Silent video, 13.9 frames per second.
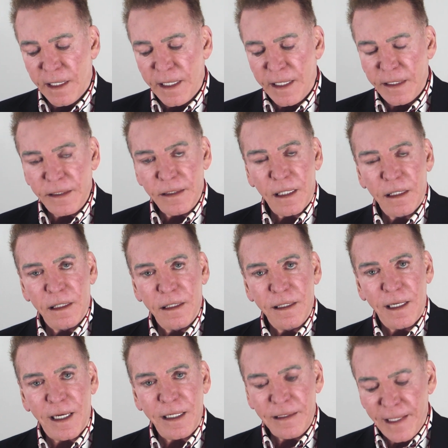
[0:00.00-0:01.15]
And
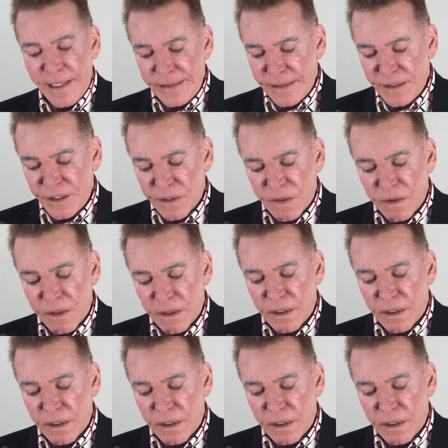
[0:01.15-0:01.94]
I'd like to just